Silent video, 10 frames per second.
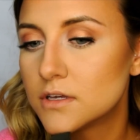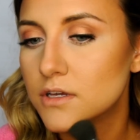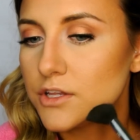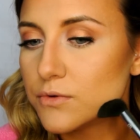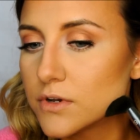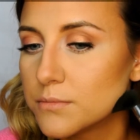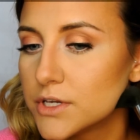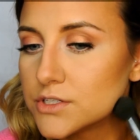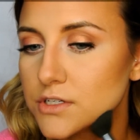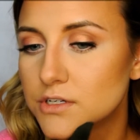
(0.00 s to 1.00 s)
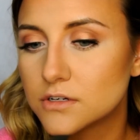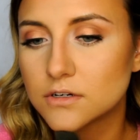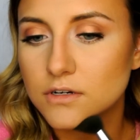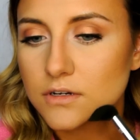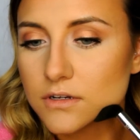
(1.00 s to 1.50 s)
And you want to make sure
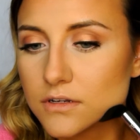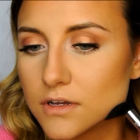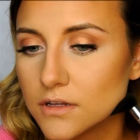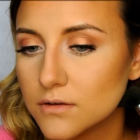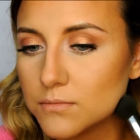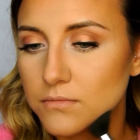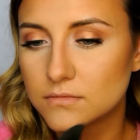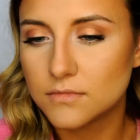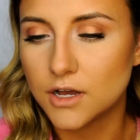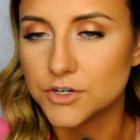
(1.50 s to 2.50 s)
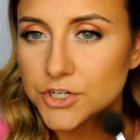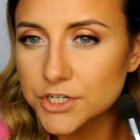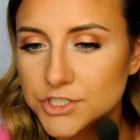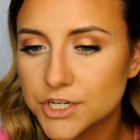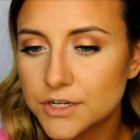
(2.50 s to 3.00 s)
you're under
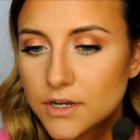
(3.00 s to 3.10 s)
your chin,